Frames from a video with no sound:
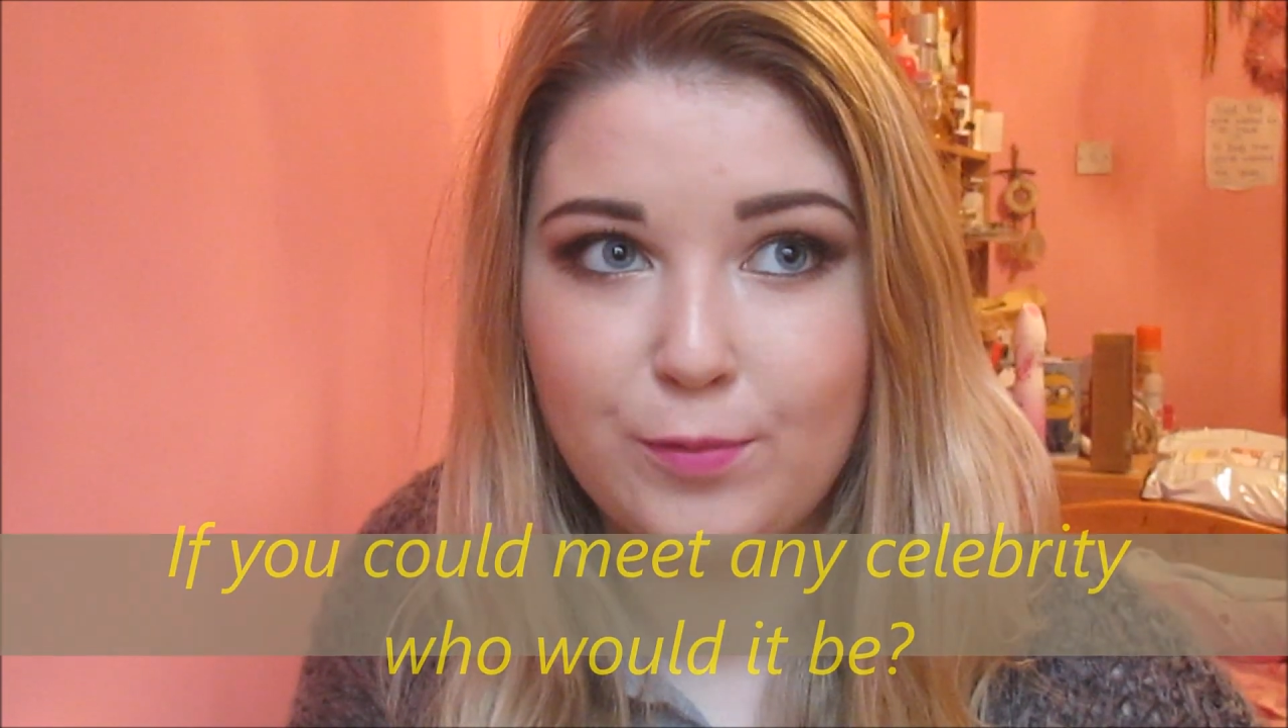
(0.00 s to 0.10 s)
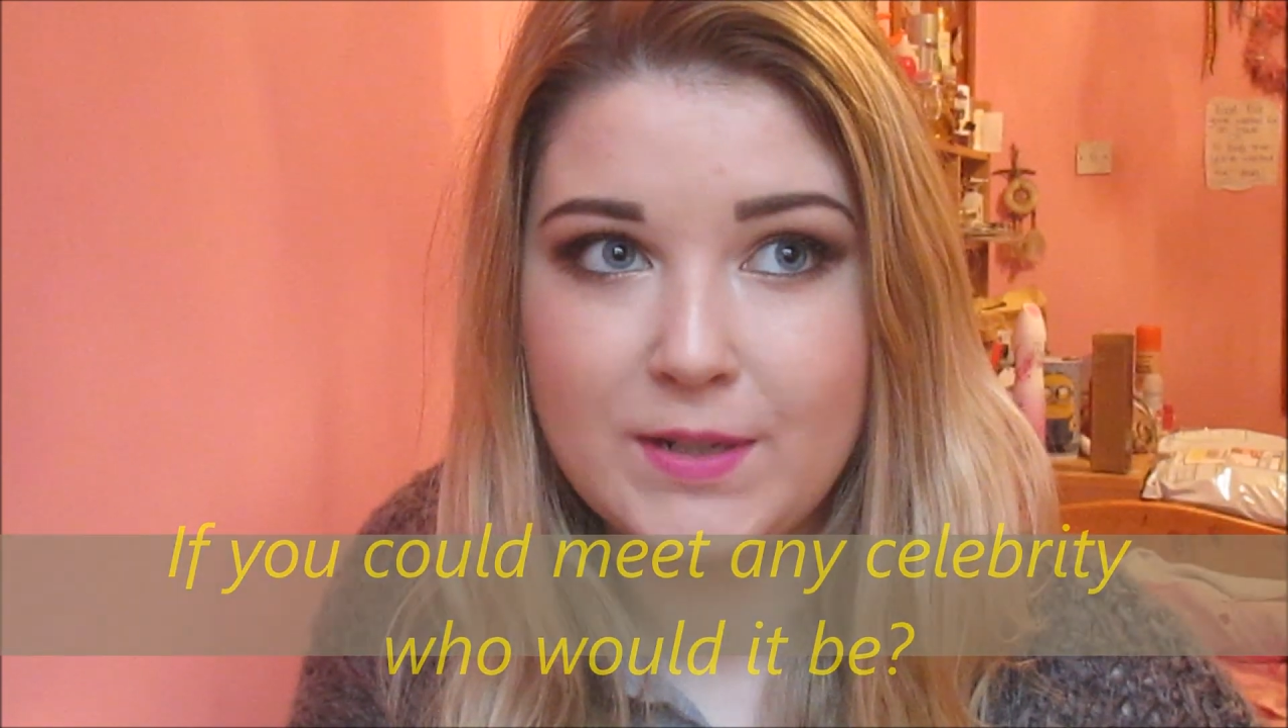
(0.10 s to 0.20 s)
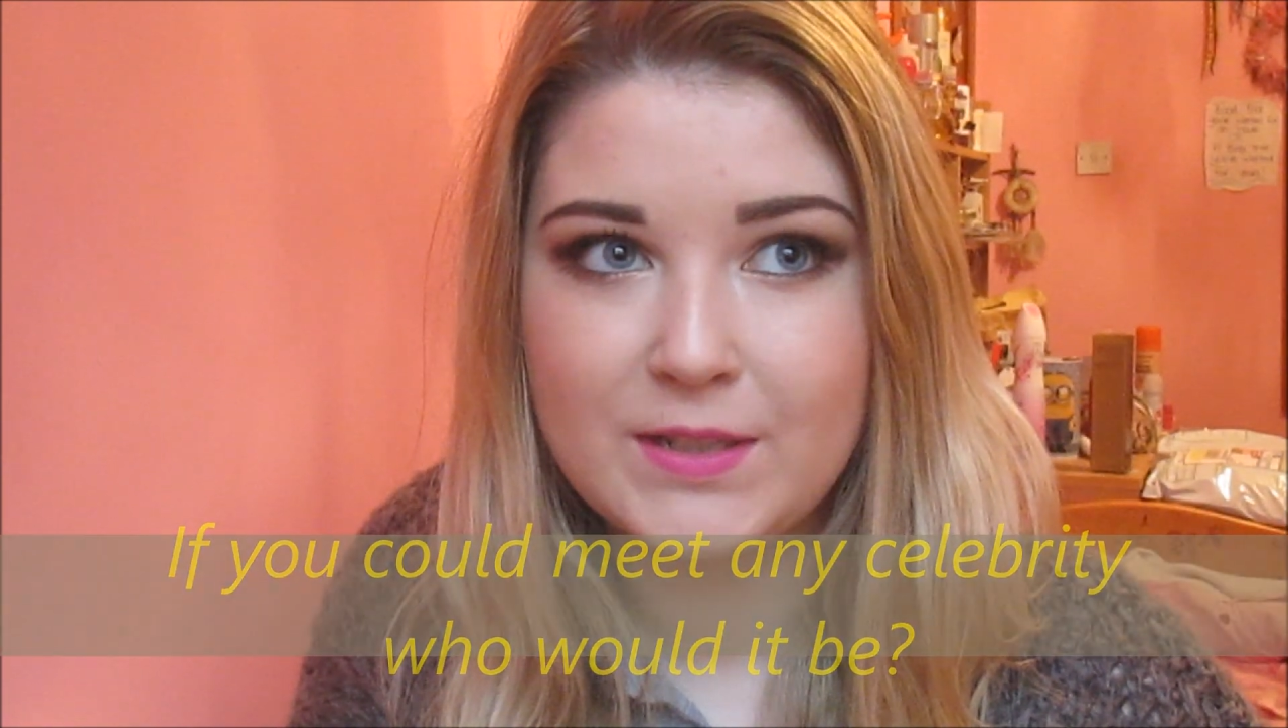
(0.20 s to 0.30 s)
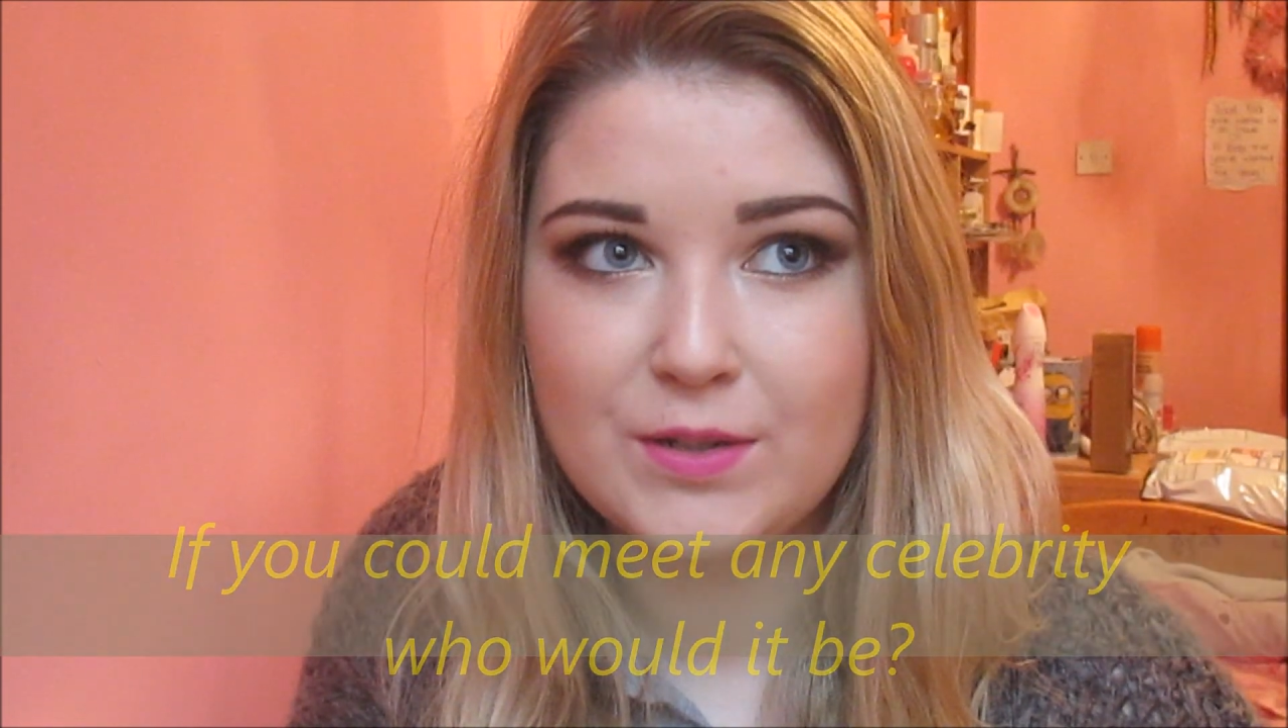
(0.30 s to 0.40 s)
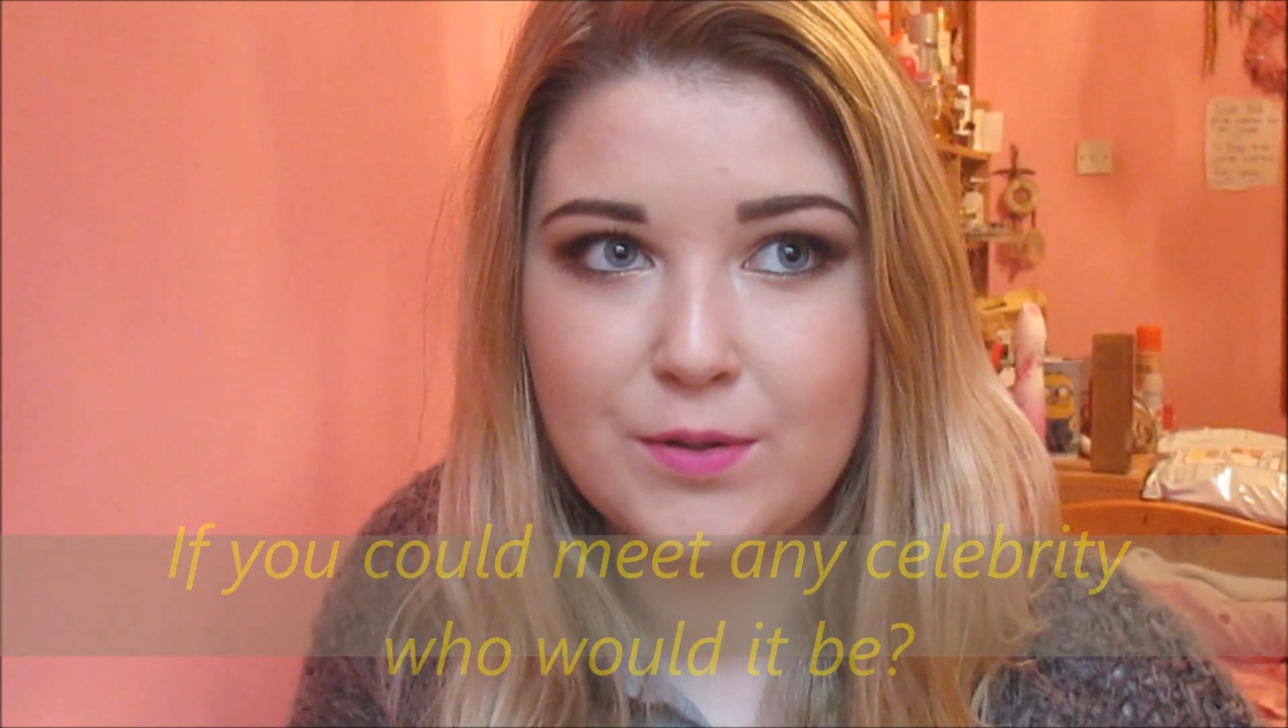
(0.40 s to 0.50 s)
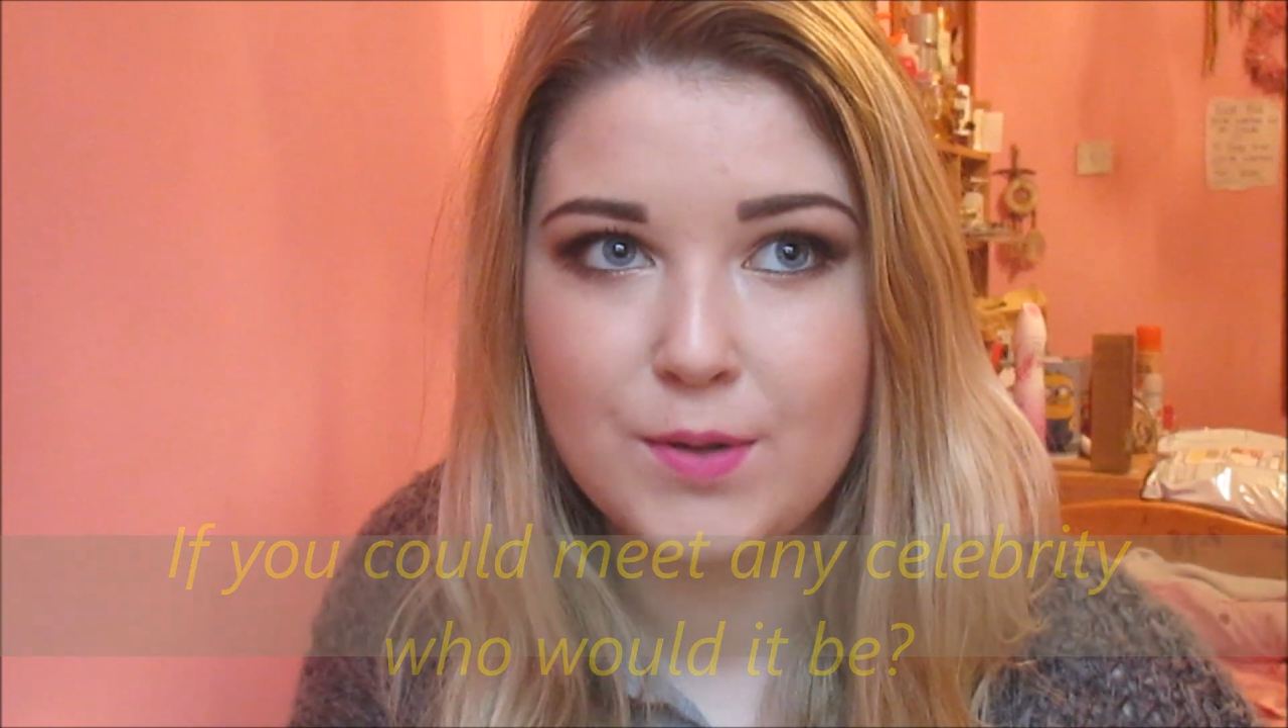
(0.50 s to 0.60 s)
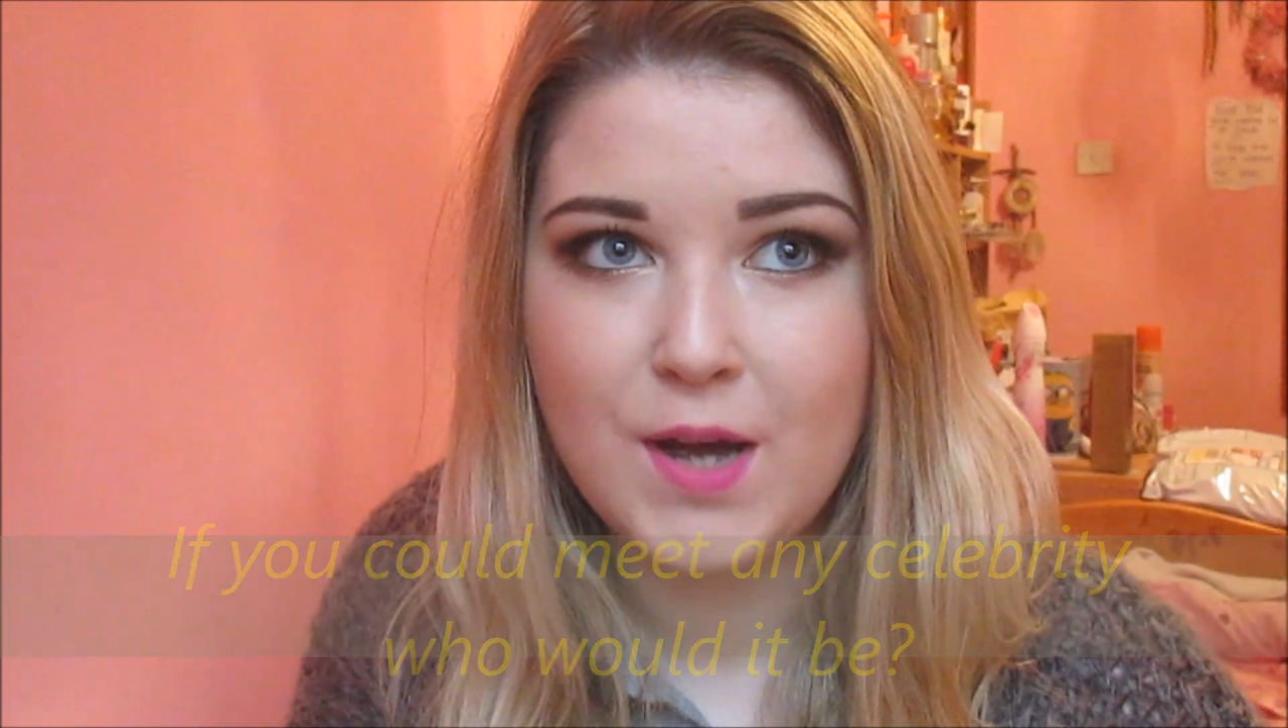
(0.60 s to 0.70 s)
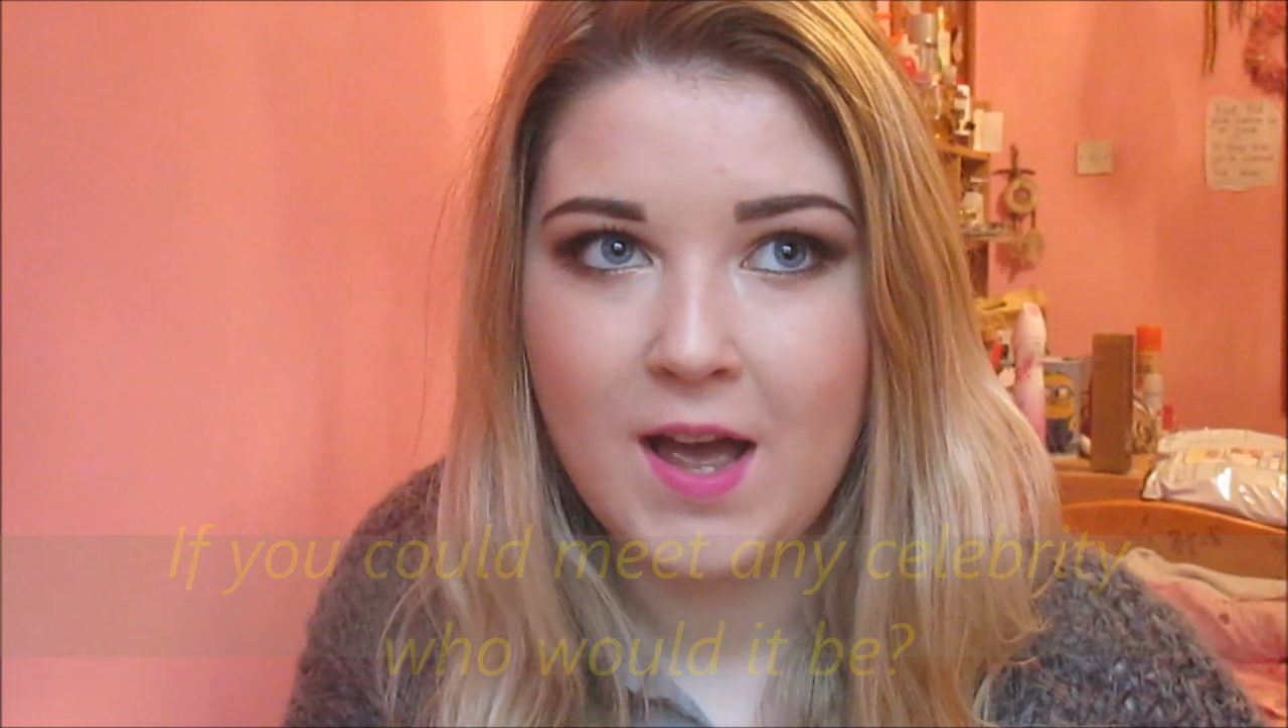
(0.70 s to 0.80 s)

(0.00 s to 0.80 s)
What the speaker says: weeks ago